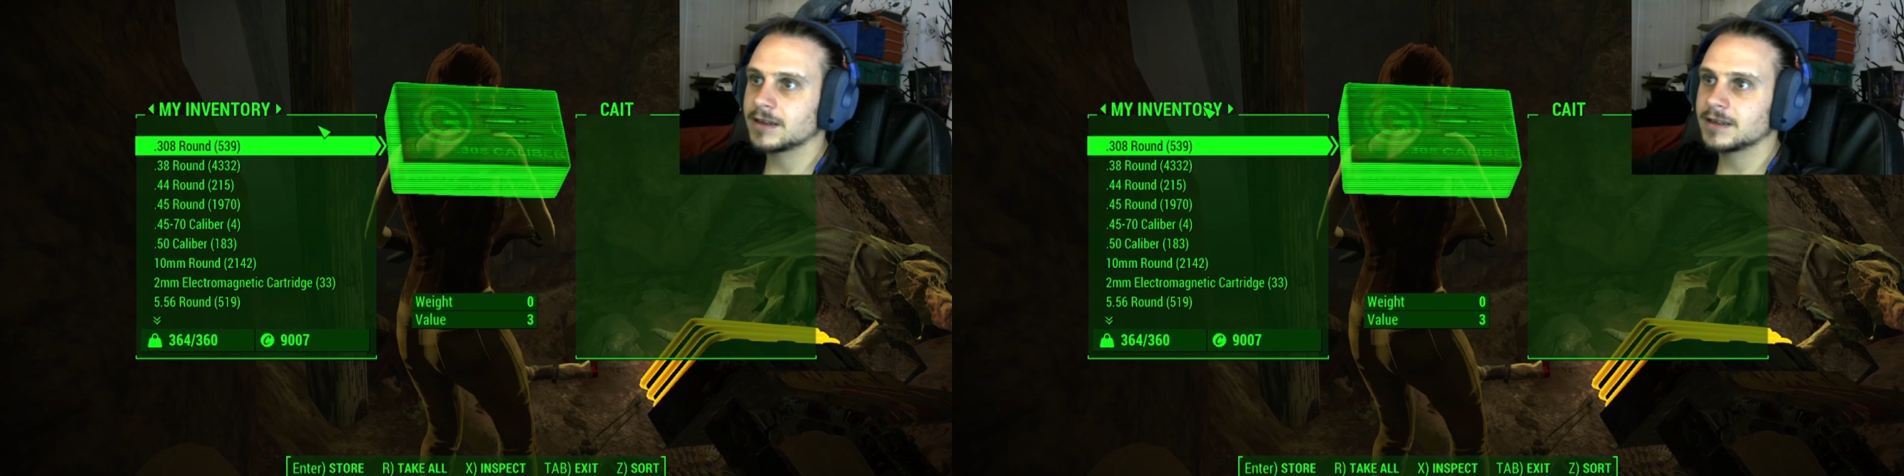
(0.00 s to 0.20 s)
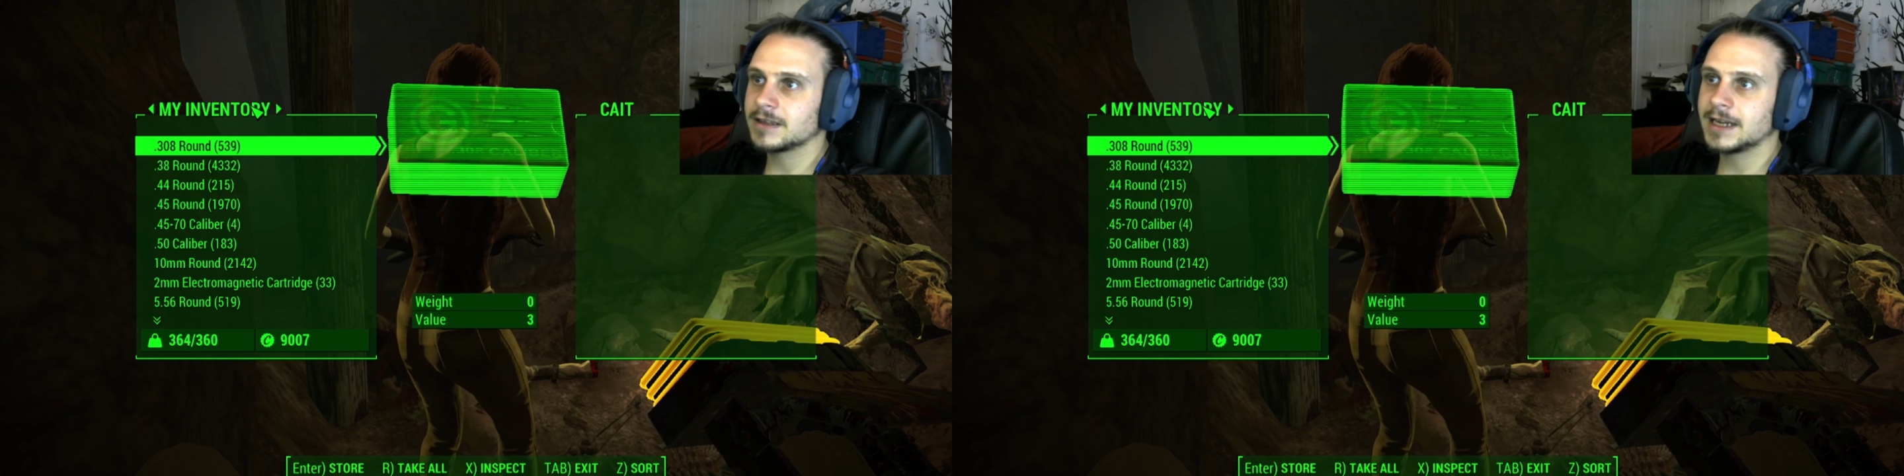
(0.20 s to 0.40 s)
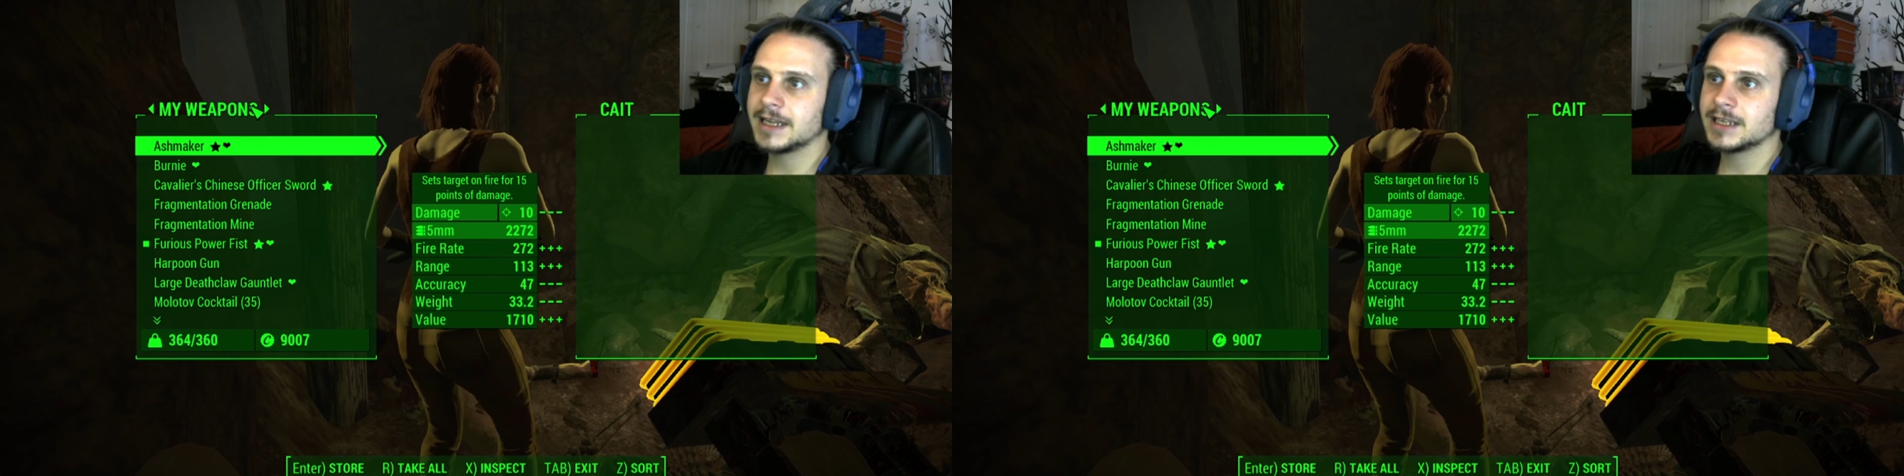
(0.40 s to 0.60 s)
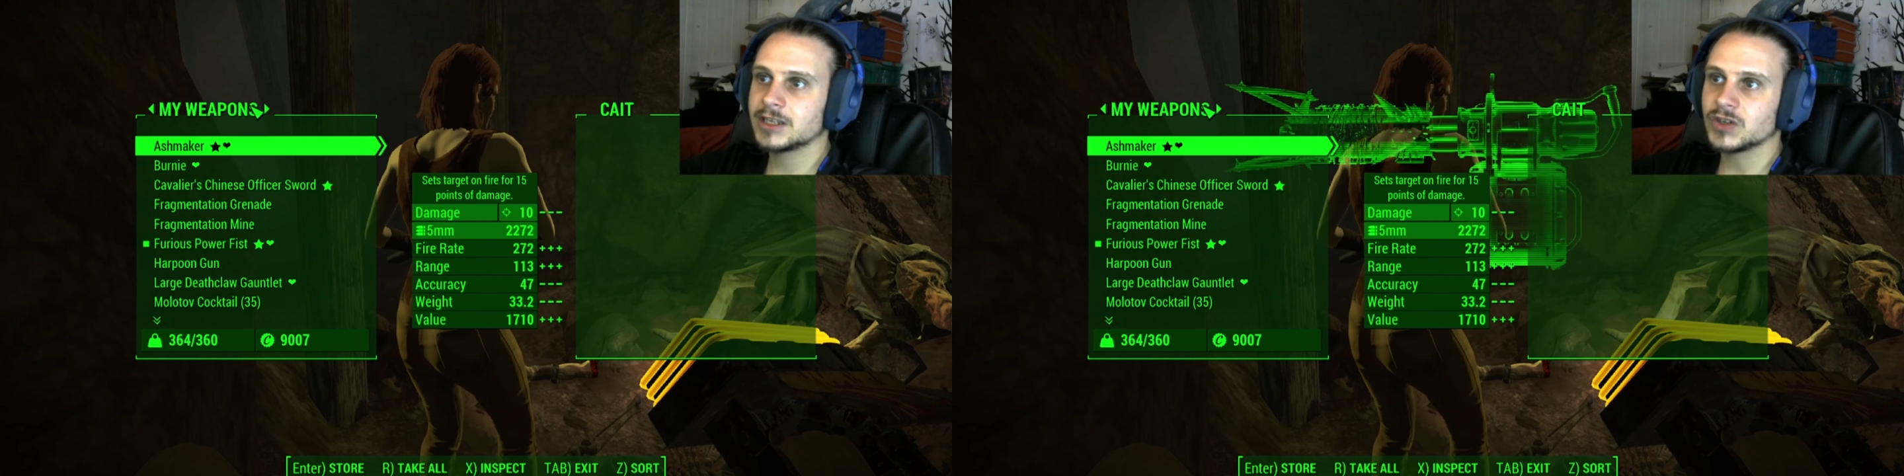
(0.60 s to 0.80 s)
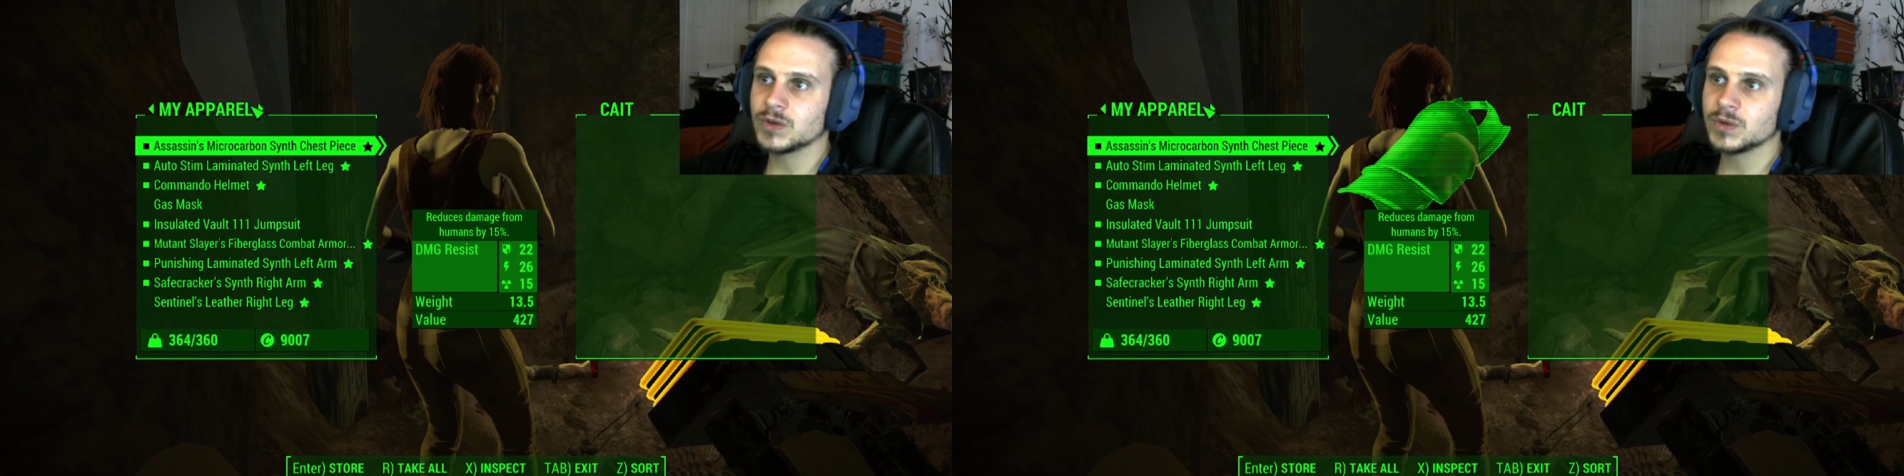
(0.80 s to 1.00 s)
Thank
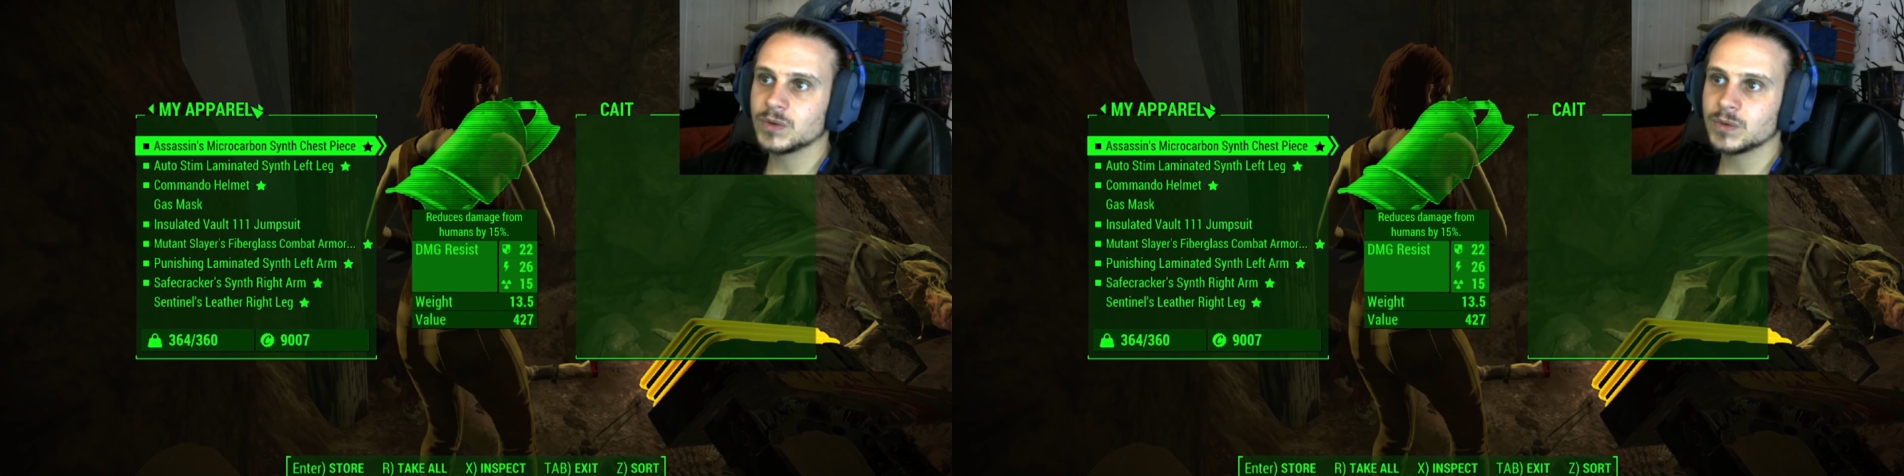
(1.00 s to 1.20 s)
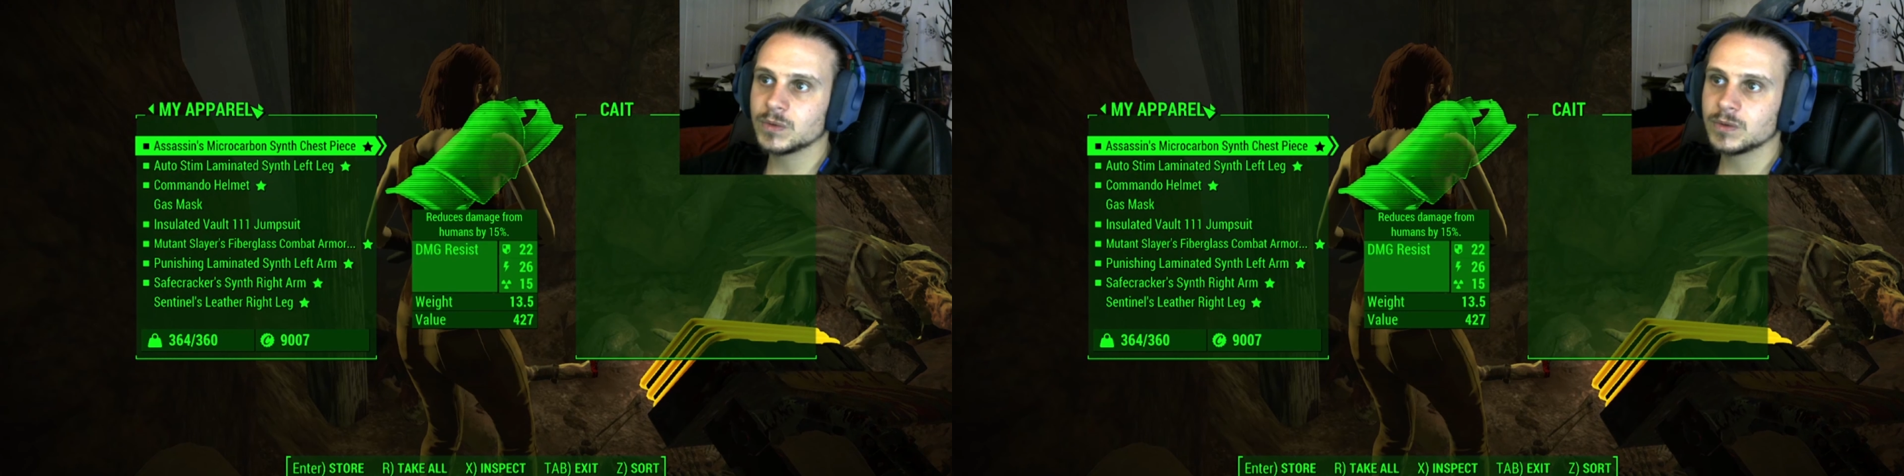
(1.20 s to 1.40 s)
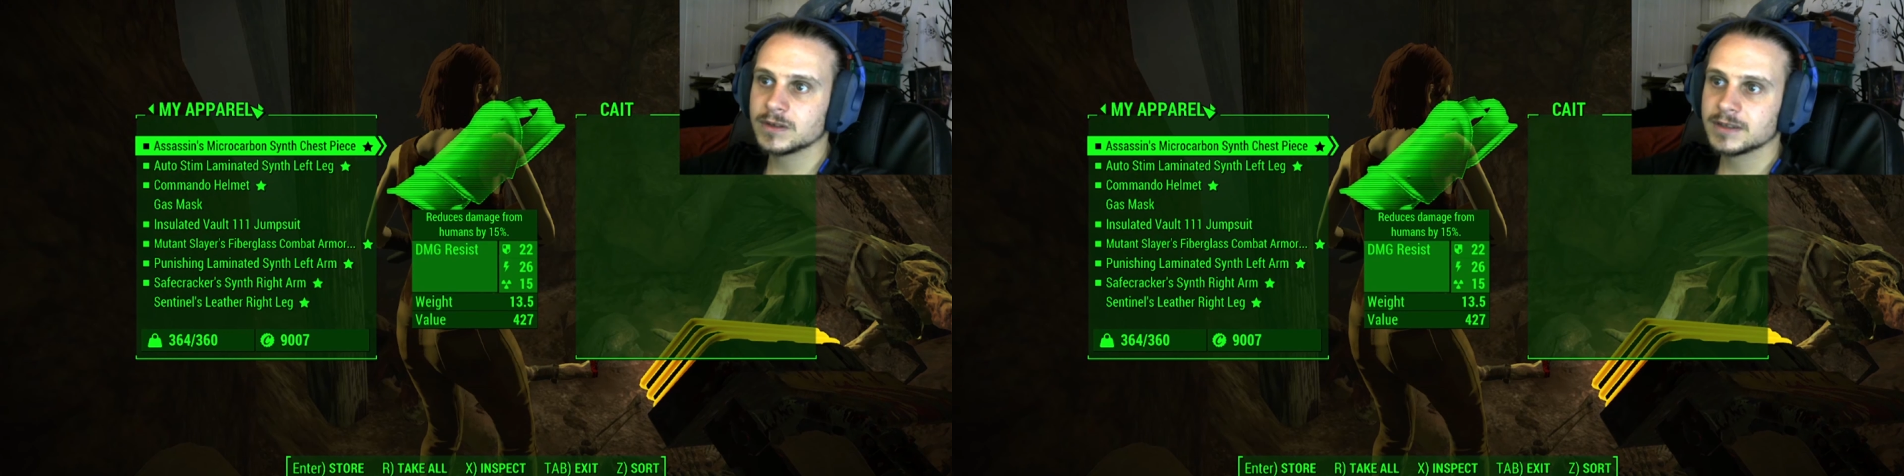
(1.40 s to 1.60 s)
you.